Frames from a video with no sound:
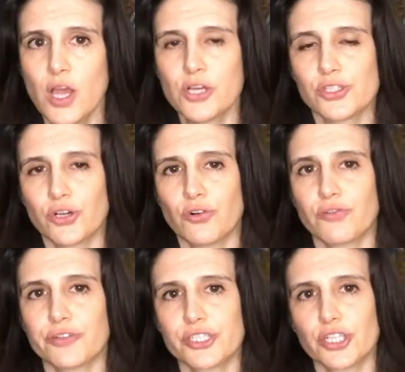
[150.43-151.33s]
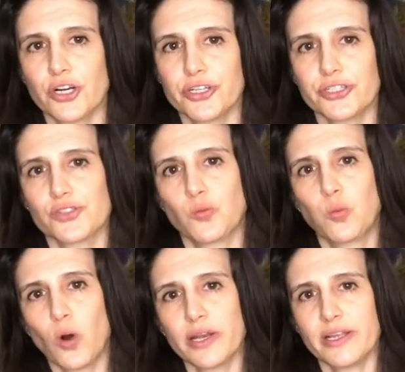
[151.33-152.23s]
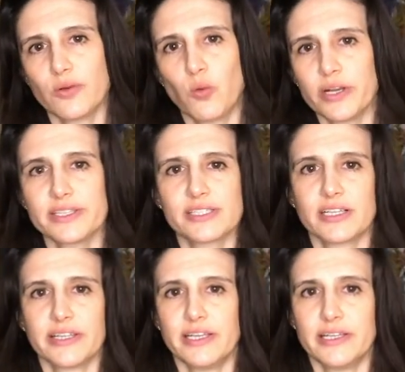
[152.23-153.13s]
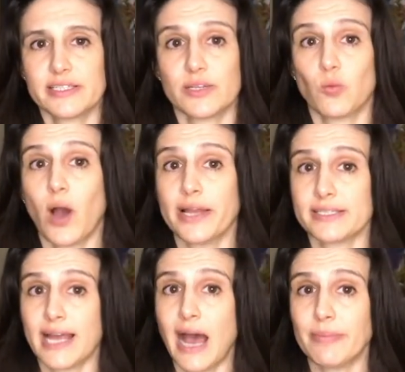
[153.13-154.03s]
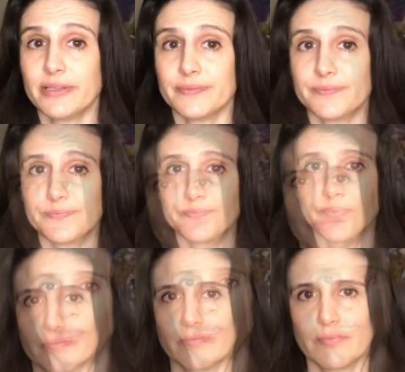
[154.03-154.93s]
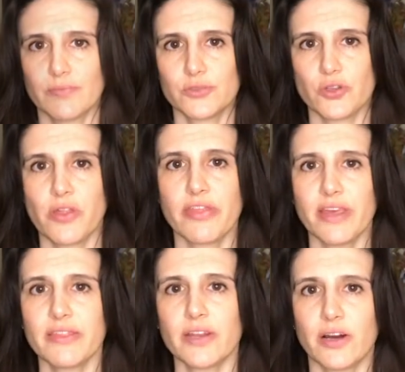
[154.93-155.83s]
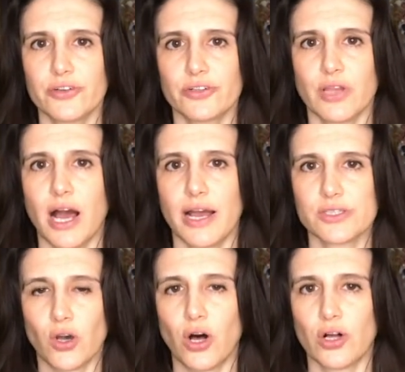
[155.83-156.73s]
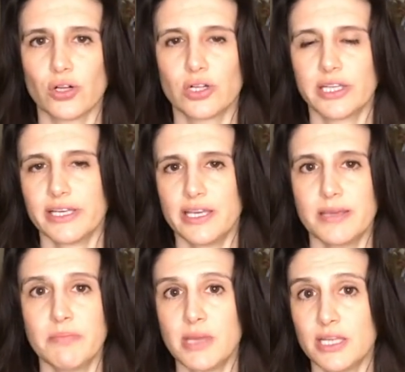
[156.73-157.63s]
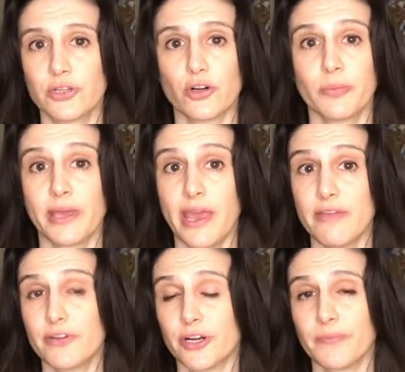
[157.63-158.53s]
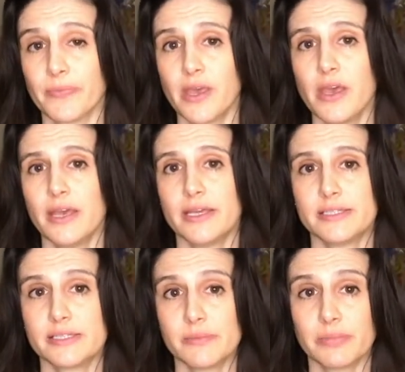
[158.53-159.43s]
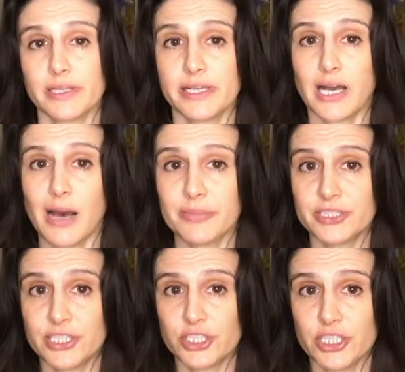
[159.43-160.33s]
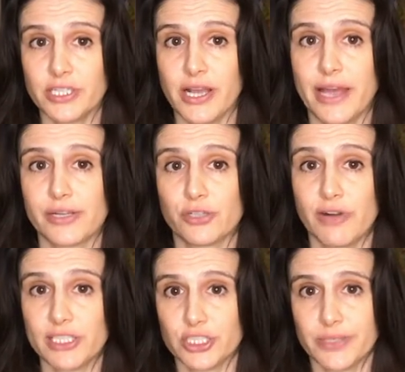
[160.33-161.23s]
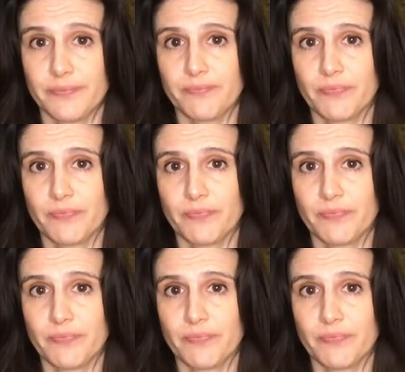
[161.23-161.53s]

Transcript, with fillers: So for starters, what is clickiness and why does it happen? So the thing that underlies all cliquey, mean girl behavior is simply competition and aggression.